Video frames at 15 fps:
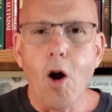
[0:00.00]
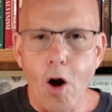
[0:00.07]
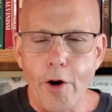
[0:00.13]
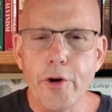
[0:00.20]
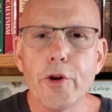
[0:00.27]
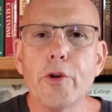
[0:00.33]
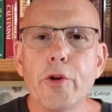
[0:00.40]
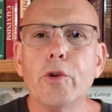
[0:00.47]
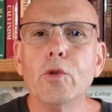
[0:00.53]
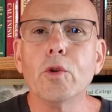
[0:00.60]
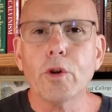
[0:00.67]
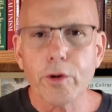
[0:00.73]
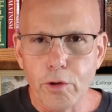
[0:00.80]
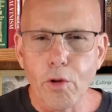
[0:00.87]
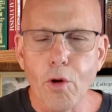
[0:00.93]
our
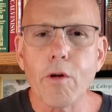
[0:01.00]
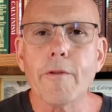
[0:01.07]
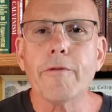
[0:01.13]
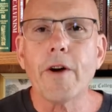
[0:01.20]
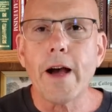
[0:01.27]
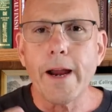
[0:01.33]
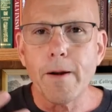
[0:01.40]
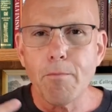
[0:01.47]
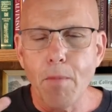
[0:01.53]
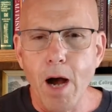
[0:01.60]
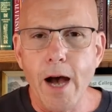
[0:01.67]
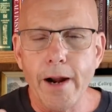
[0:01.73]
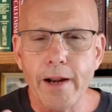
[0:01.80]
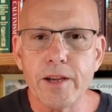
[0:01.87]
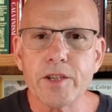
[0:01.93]
new glorified
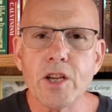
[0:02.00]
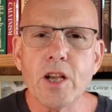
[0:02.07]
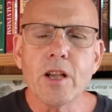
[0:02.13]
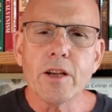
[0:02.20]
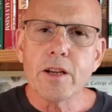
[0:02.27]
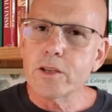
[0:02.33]
bodies.